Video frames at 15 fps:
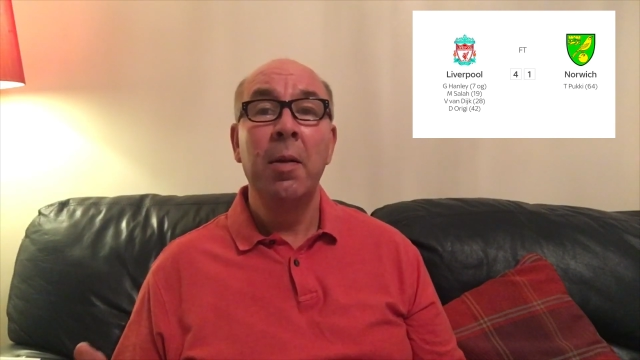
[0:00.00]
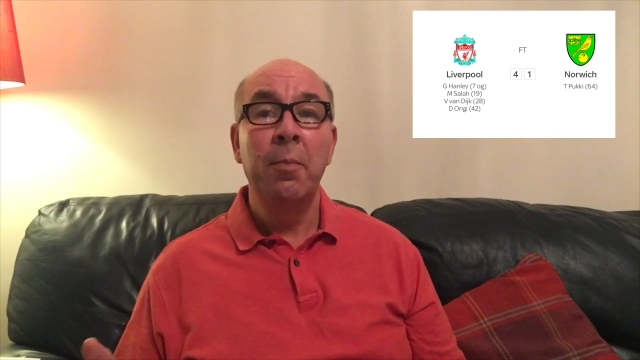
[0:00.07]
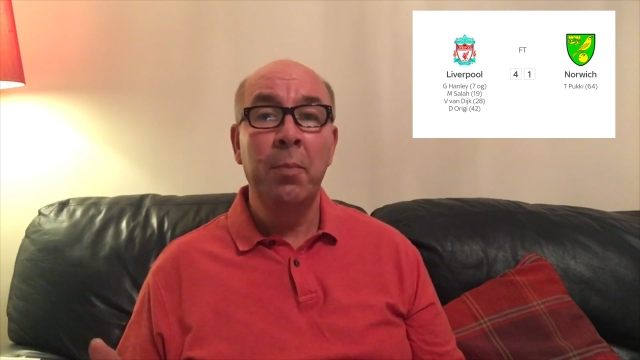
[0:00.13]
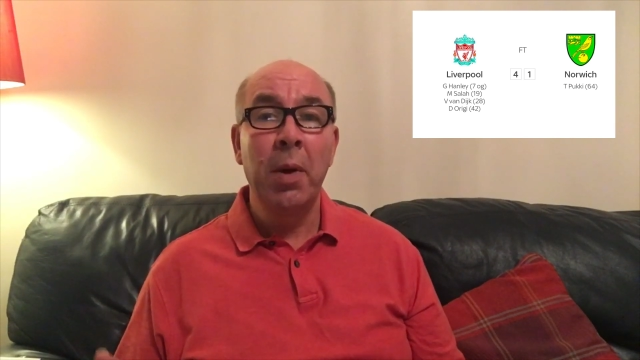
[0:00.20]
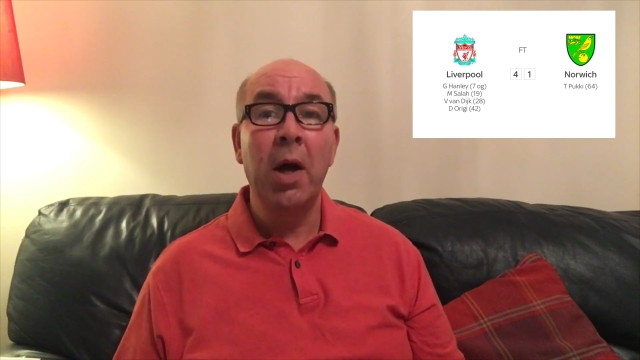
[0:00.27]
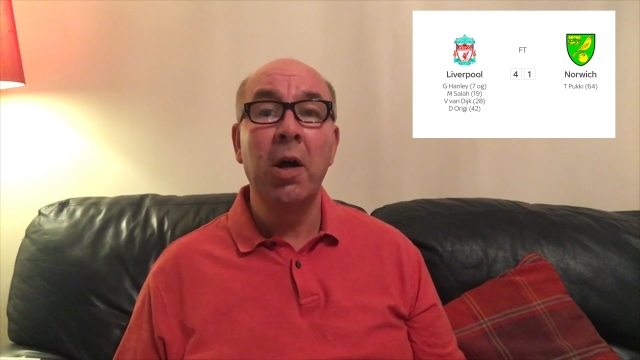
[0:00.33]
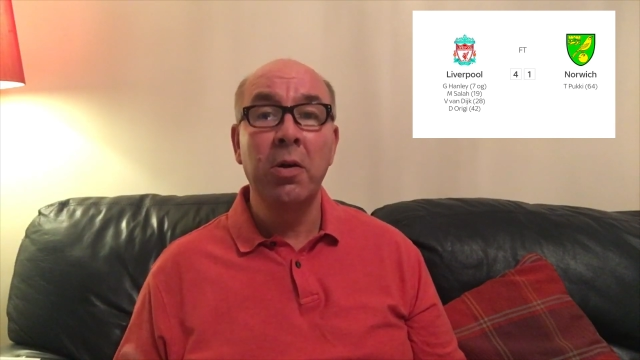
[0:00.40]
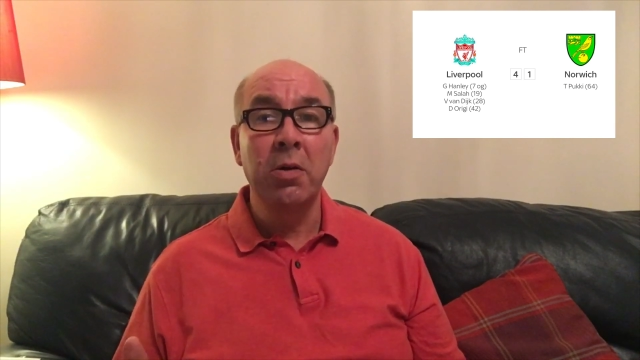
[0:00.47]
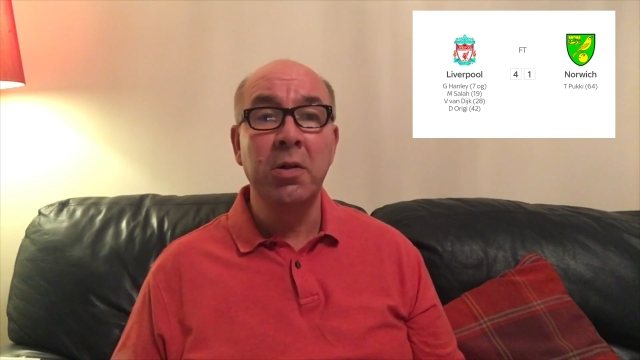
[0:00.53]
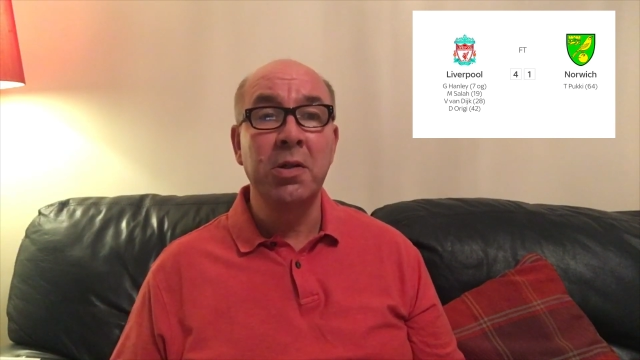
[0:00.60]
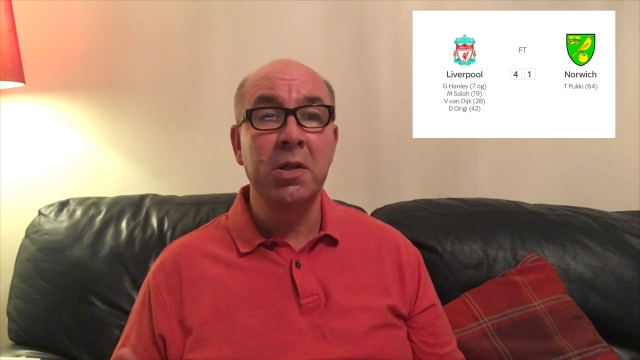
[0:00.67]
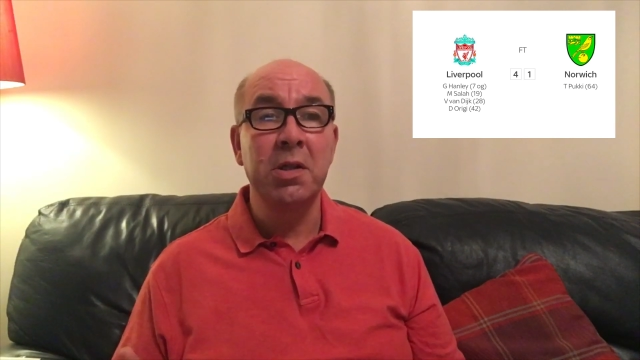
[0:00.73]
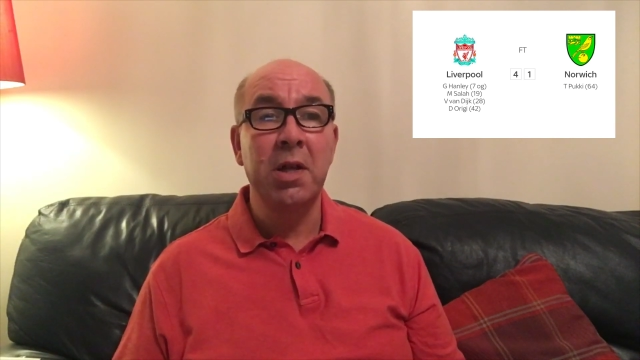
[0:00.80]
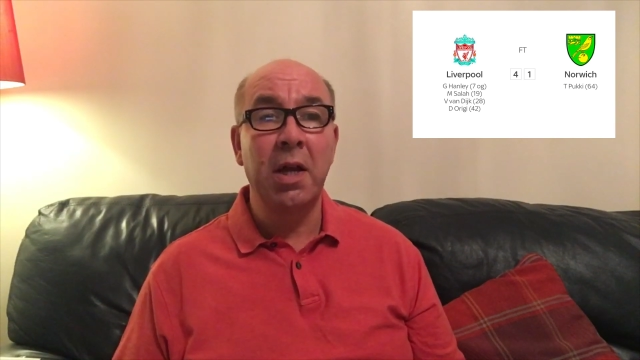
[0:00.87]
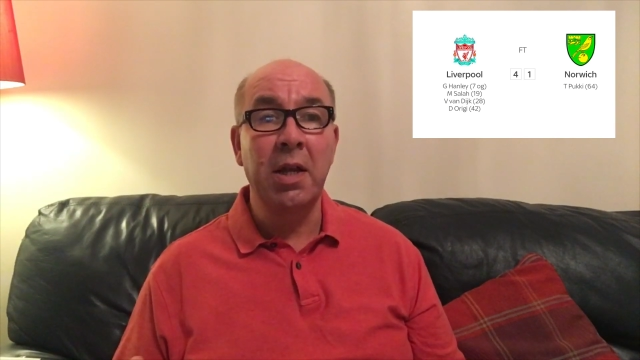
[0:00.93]
but a good
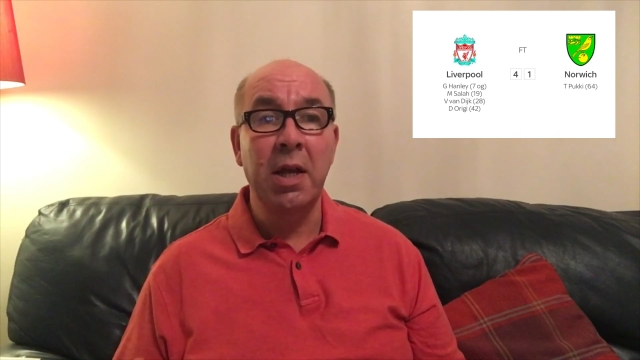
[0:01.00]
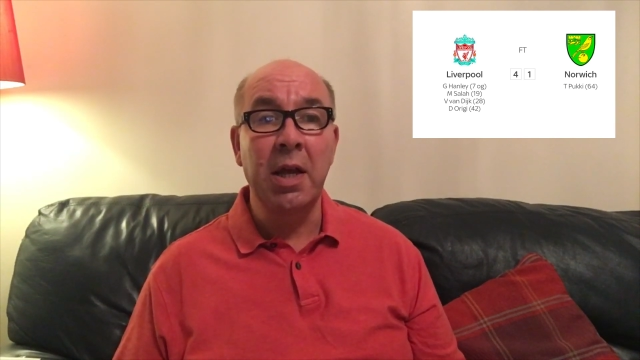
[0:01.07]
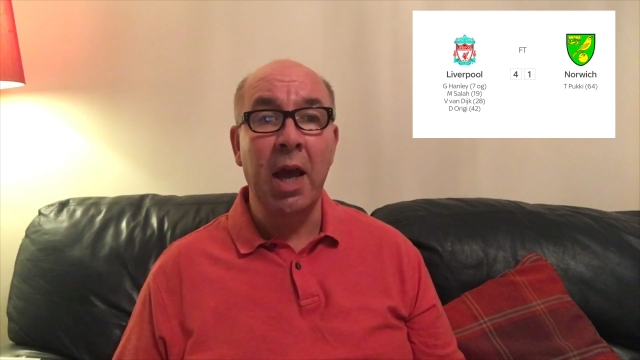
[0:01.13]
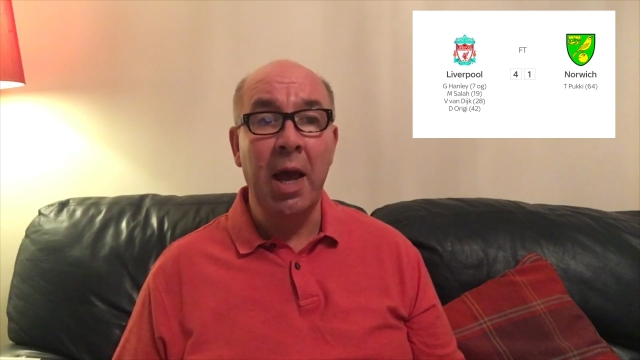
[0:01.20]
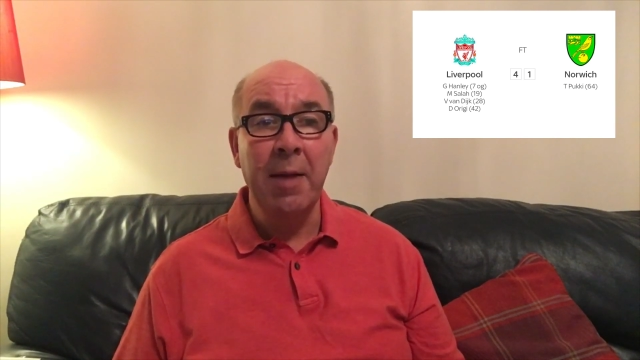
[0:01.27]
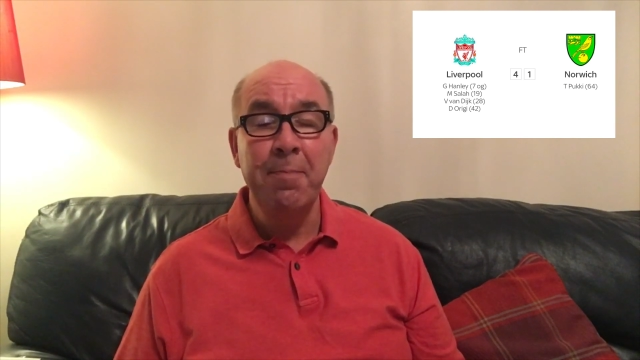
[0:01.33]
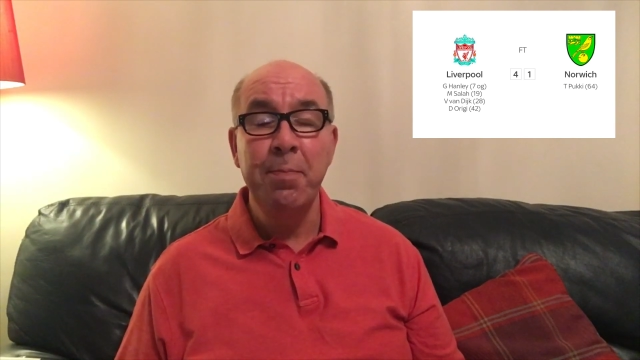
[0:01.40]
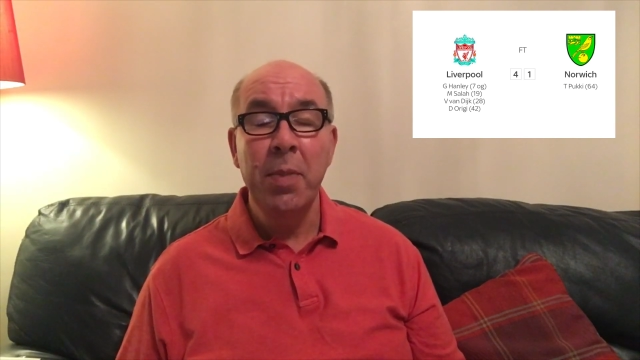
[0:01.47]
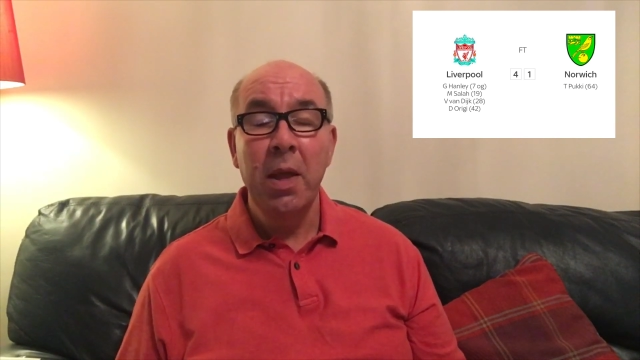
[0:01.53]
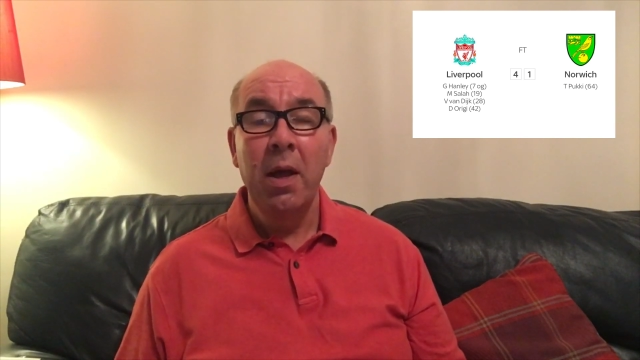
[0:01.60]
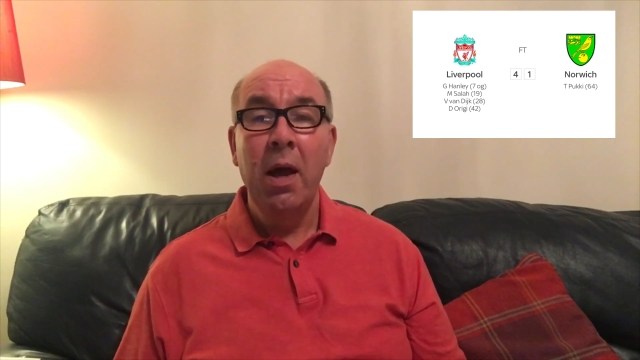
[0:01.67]
steady game.